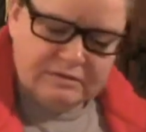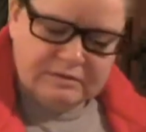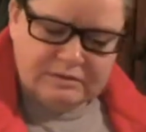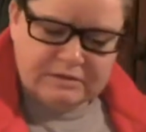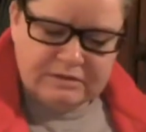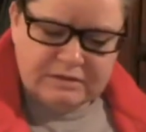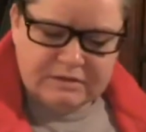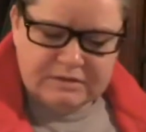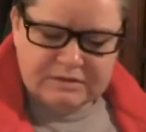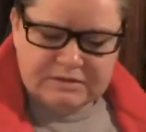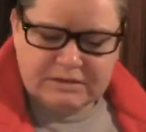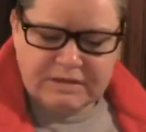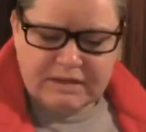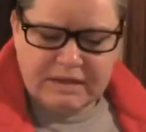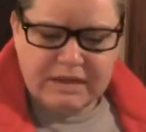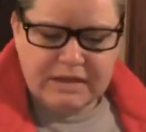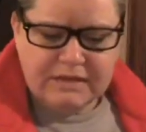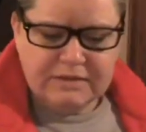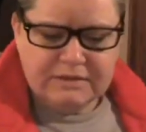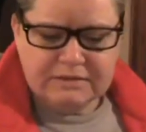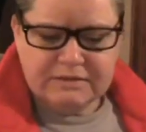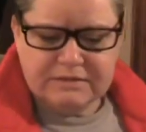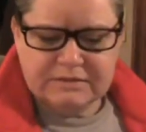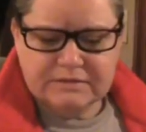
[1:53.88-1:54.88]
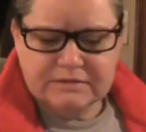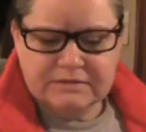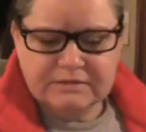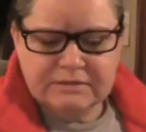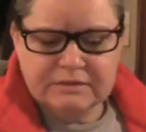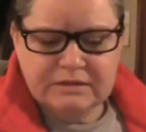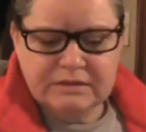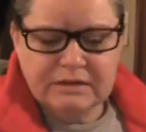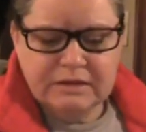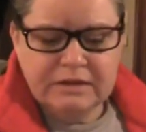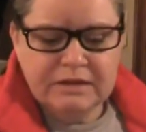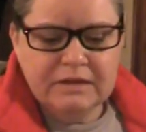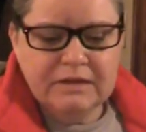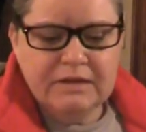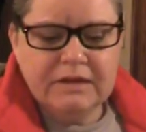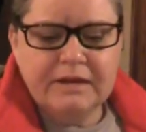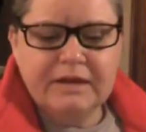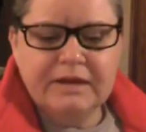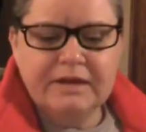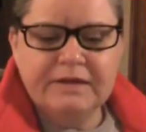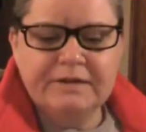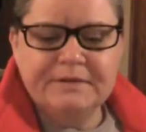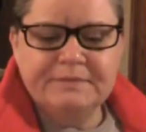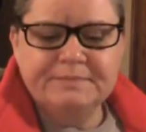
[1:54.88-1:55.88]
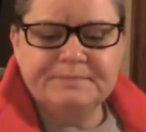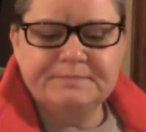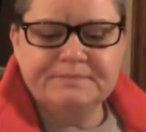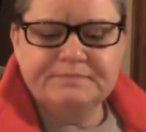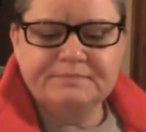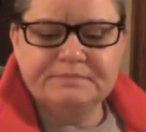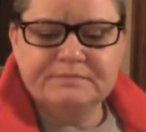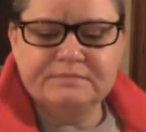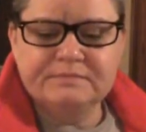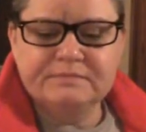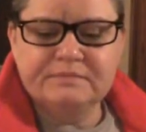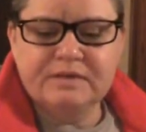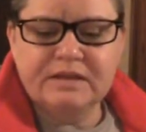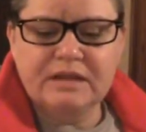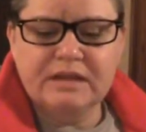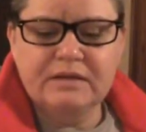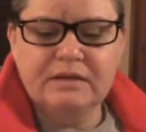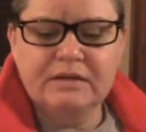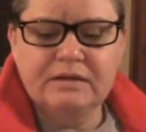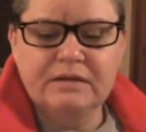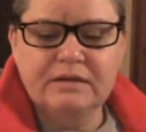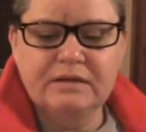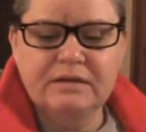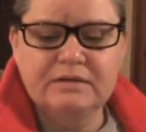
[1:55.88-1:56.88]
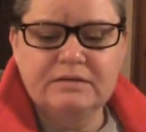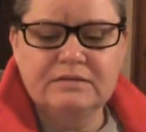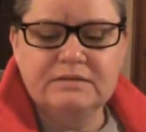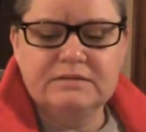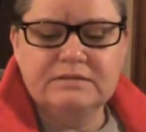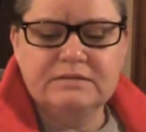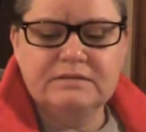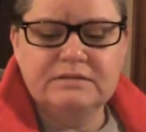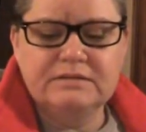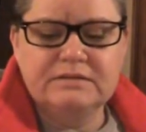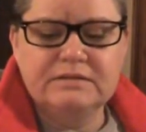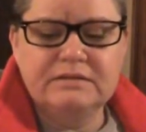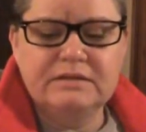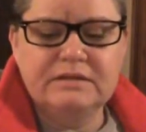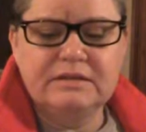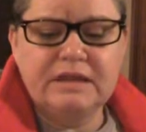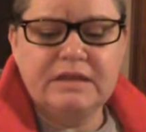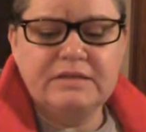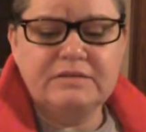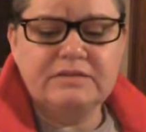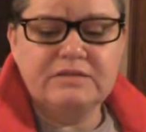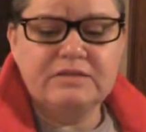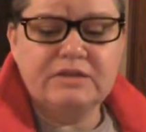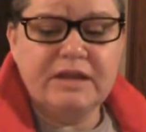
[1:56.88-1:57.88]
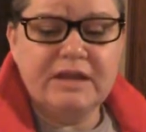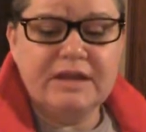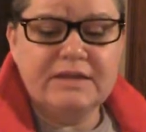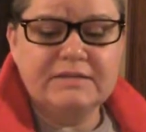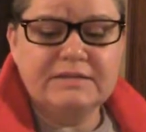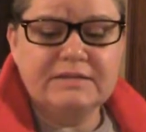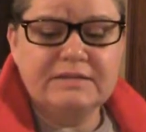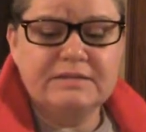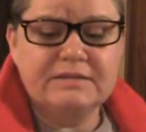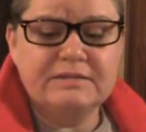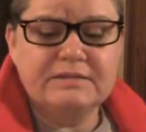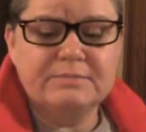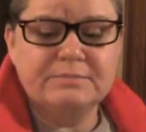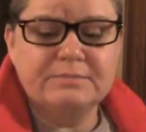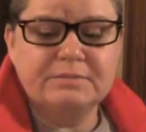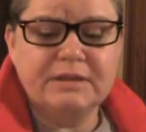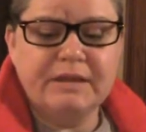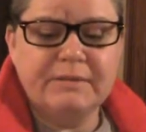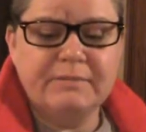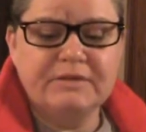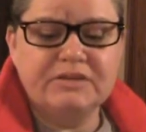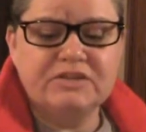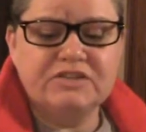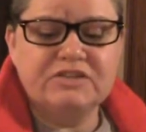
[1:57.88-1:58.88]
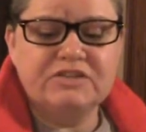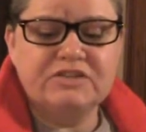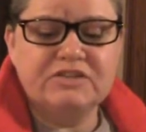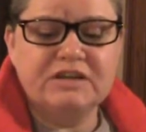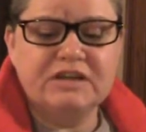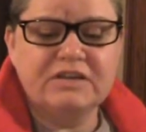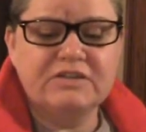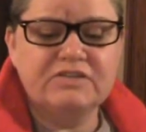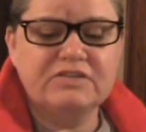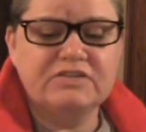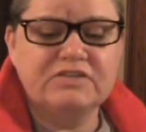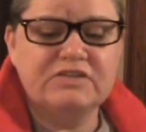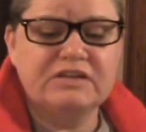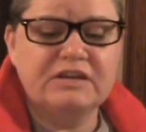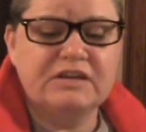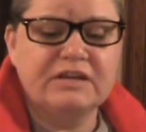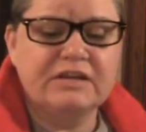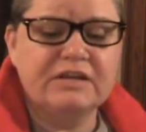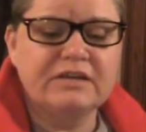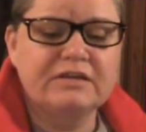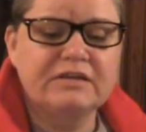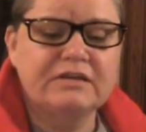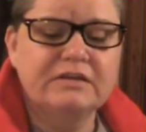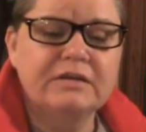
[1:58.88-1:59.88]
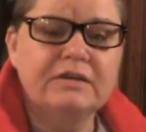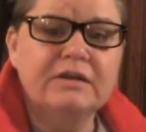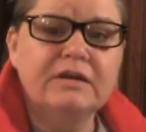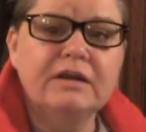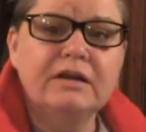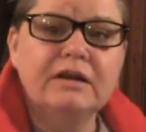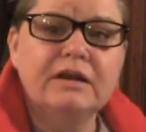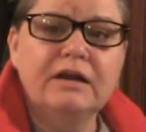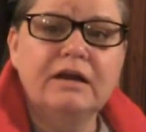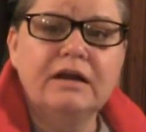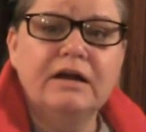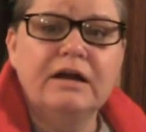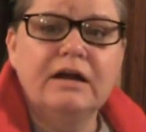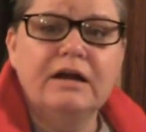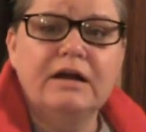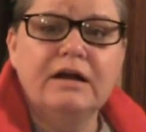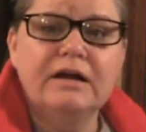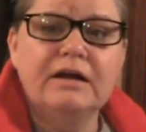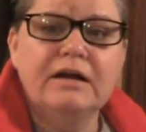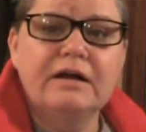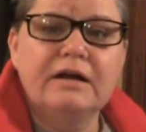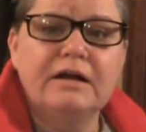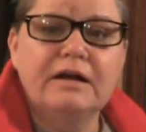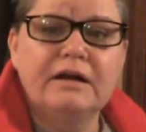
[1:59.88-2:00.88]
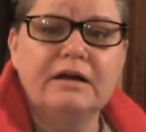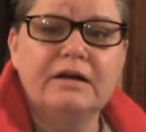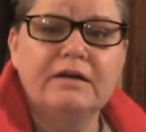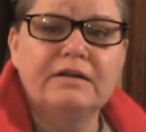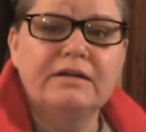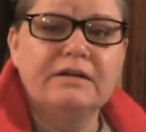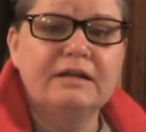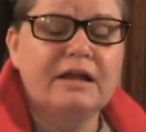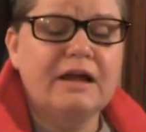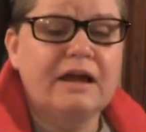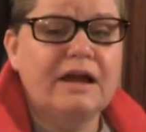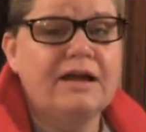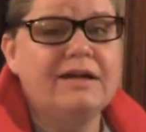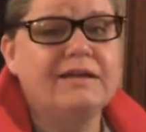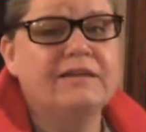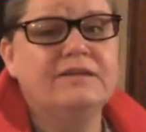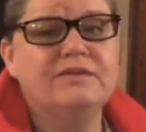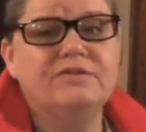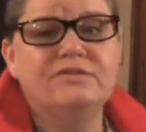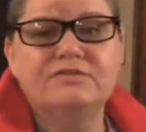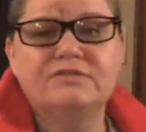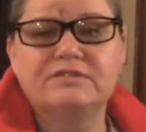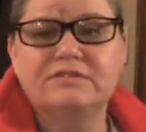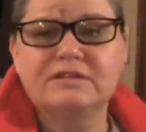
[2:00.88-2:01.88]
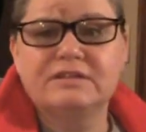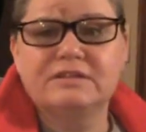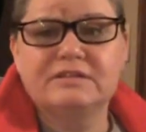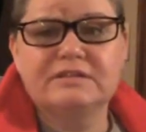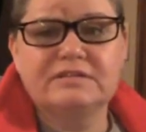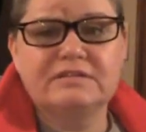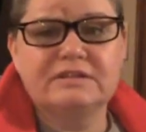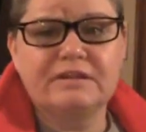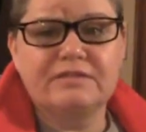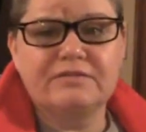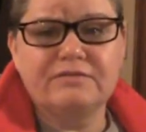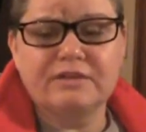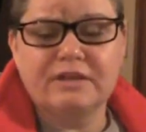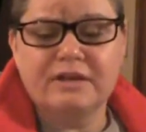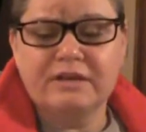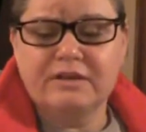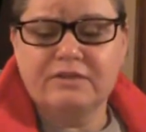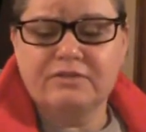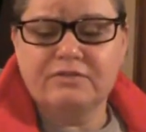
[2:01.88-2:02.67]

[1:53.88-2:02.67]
there's that. Um, Desert Essence Blemish Touch Stick. Uh, I use this stuff like